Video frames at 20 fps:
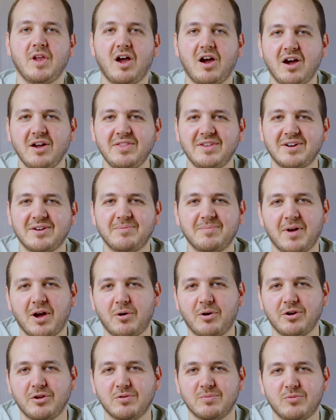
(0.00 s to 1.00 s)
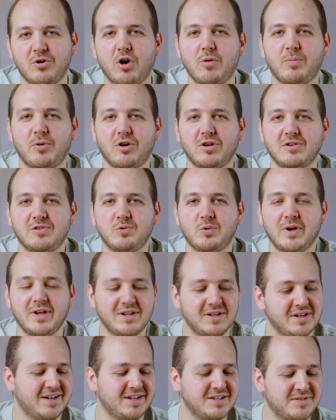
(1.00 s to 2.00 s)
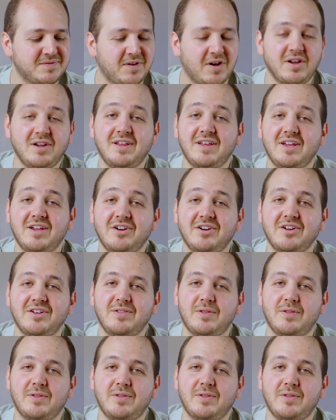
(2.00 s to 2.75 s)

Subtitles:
Hi there, how are you? Hope all is well. It's finally here,